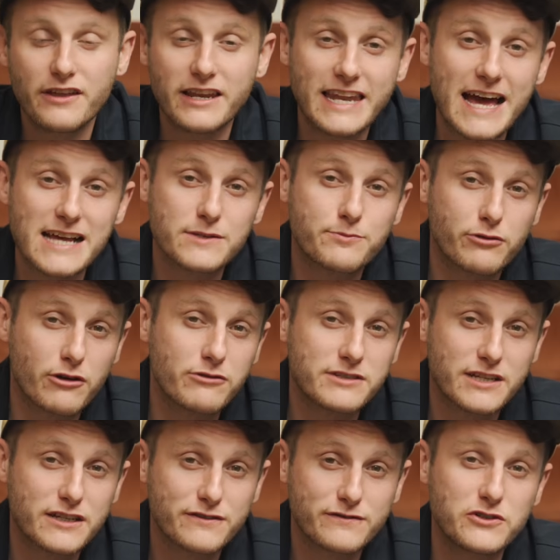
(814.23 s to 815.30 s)
The less
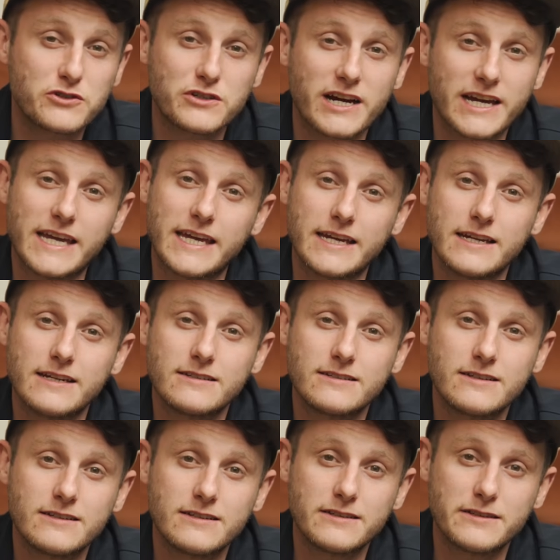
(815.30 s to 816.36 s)
processed food I eat,
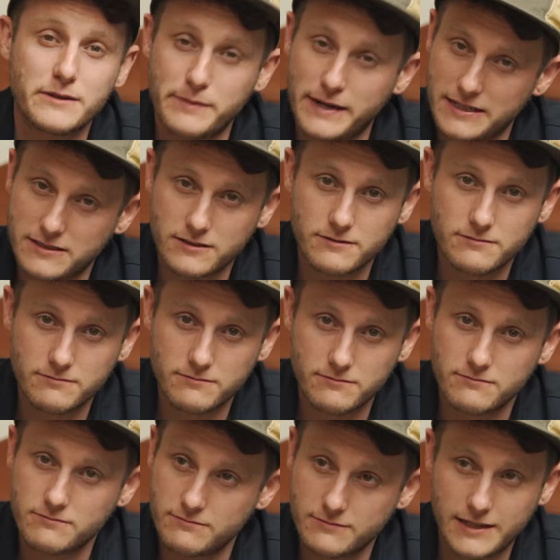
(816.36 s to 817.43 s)
the better.
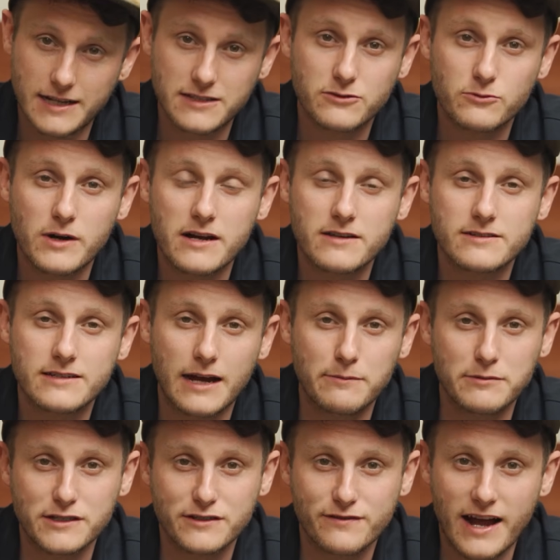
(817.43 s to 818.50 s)
That's a
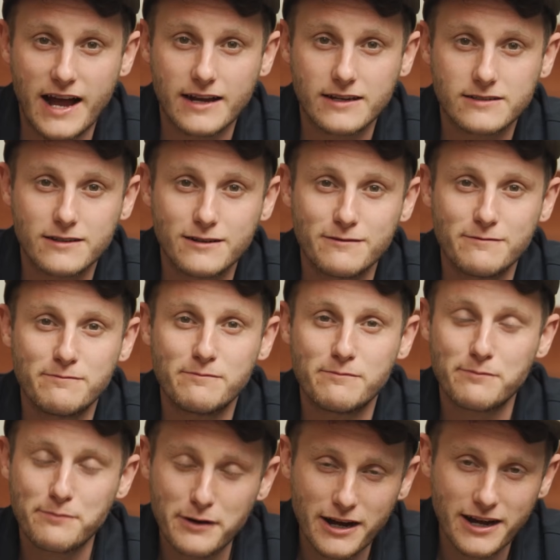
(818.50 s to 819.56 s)
well-established fact.
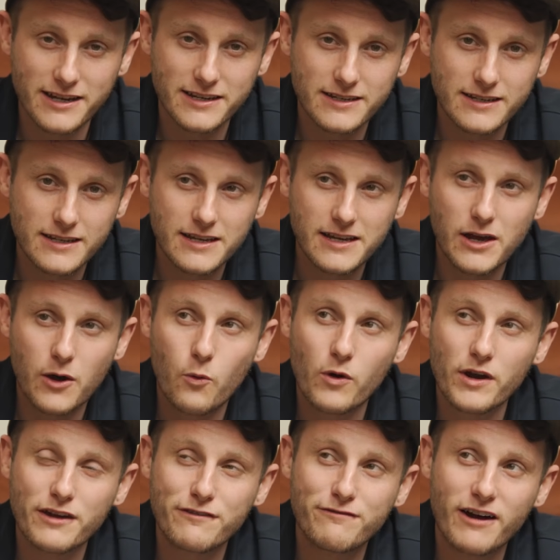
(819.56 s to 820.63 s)
But
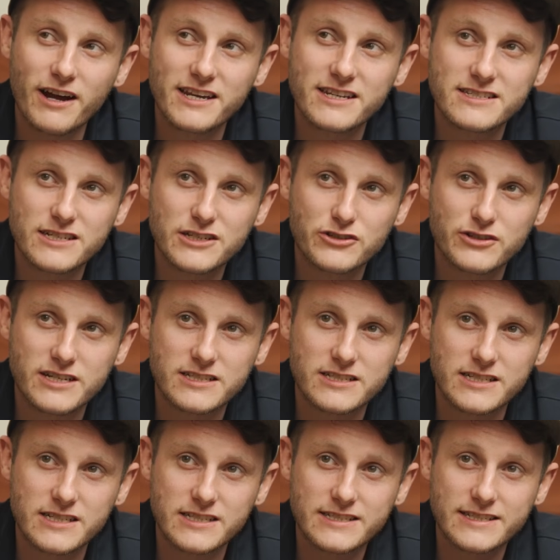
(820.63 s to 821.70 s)
what I find is
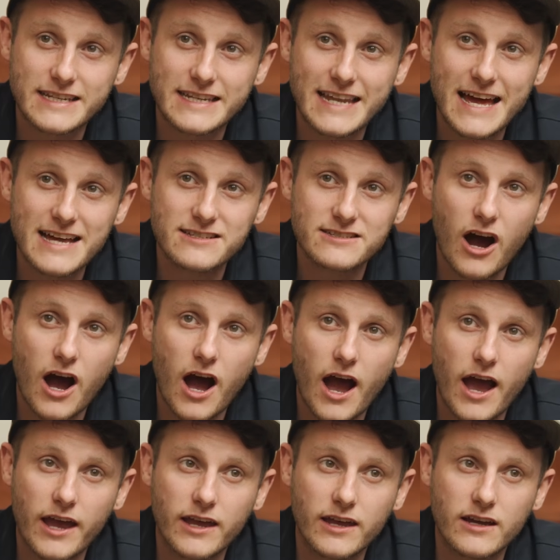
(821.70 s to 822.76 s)
interesting is the less
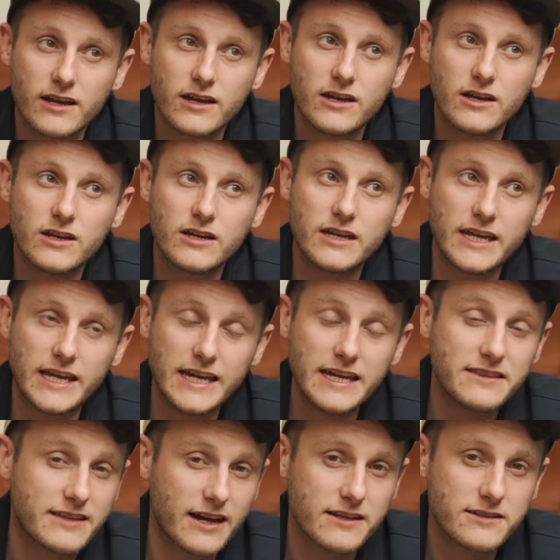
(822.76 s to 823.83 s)
I
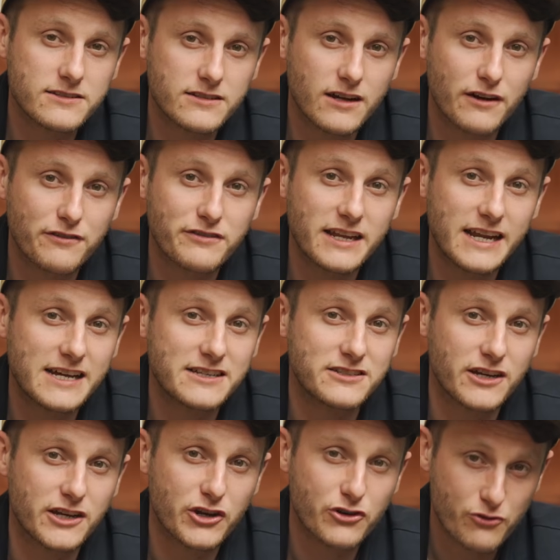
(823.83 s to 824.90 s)
eat that stuff, the less
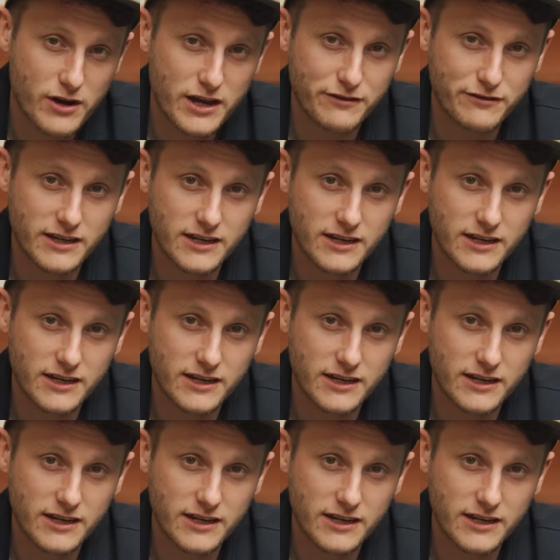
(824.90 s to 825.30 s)
I crave